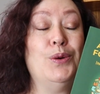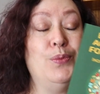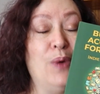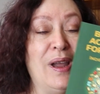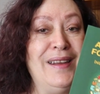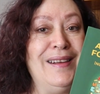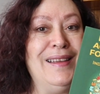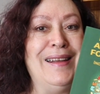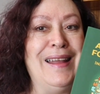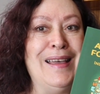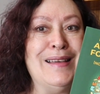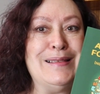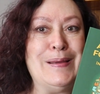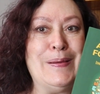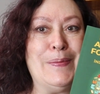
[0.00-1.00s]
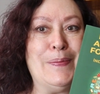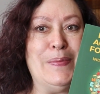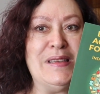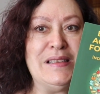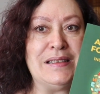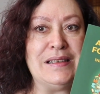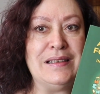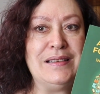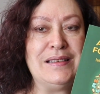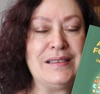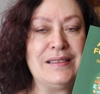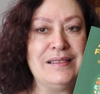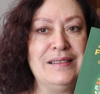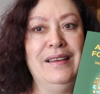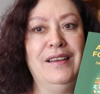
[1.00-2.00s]
Writing as a
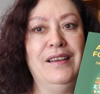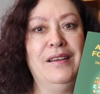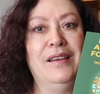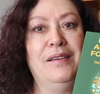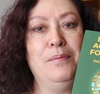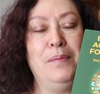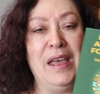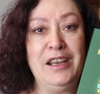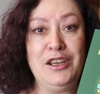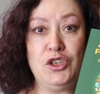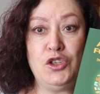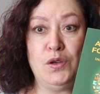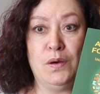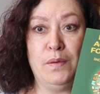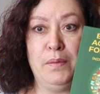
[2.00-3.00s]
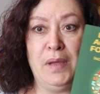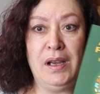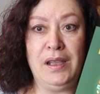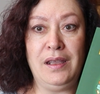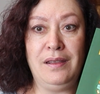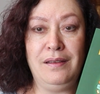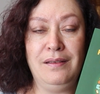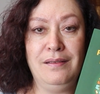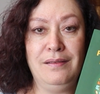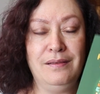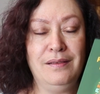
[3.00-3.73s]
Business, Manage Your Money.